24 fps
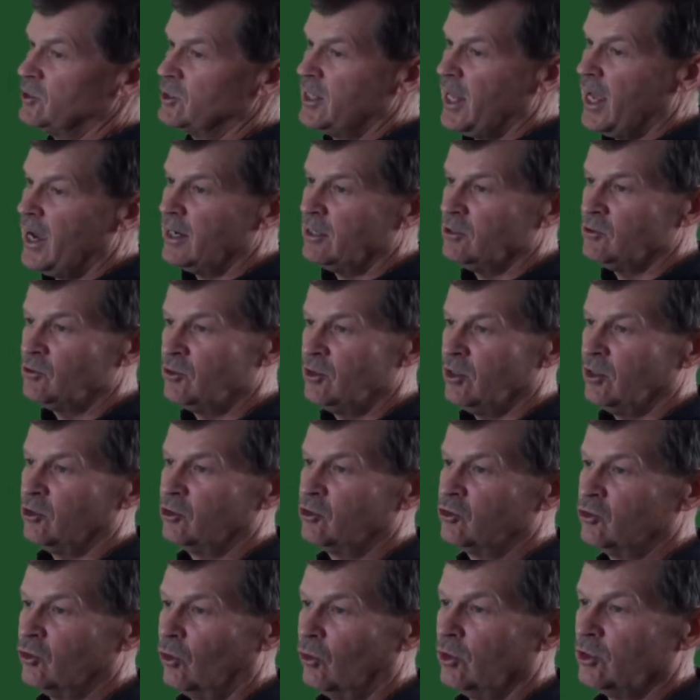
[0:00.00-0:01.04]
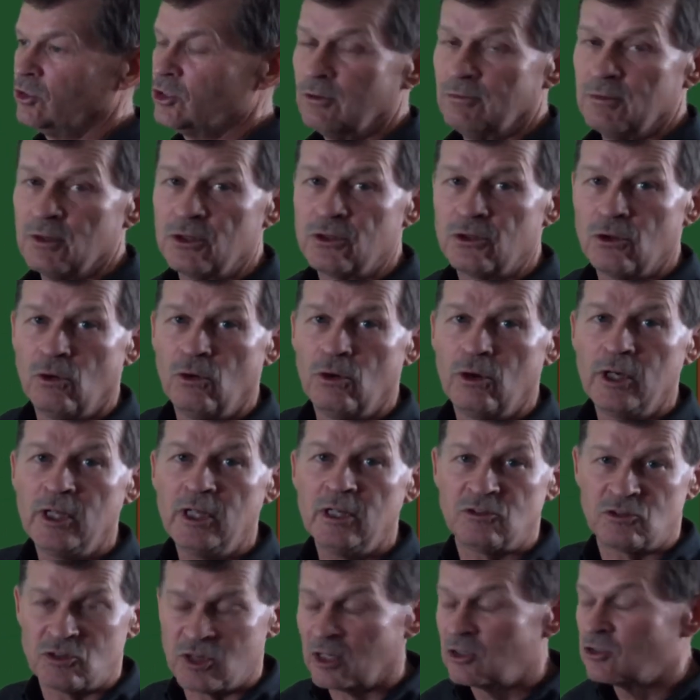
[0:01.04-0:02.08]
that is their source of authority.
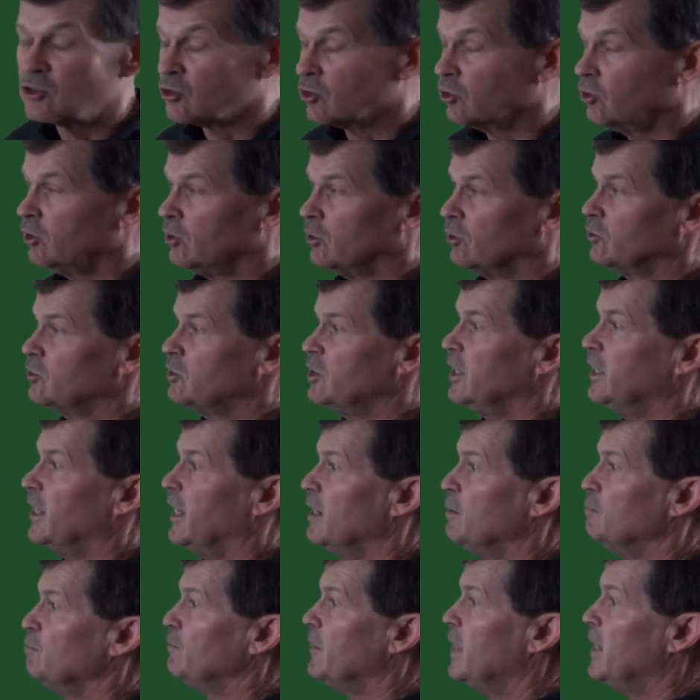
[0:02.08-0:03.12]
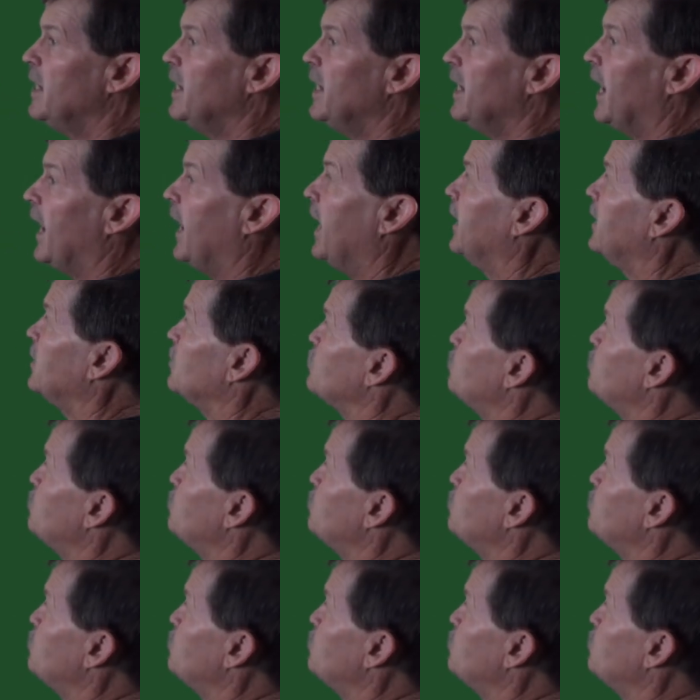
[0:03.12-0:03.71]
It's external to them, and it's